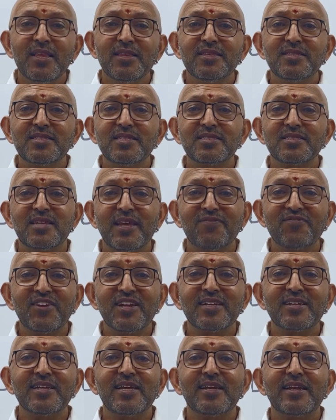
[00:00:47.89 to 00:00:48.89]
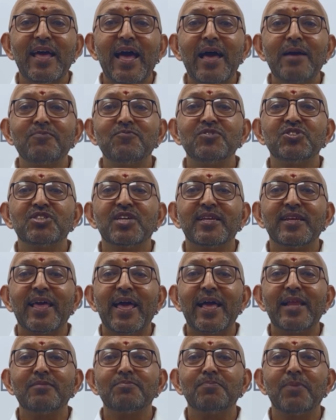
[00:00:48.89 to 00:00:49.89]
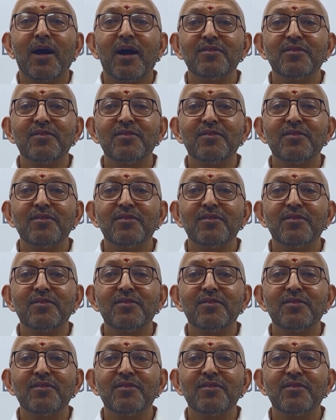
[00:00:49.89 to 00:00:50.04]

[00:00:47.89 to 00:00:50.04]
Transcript: This is definitely an app which can help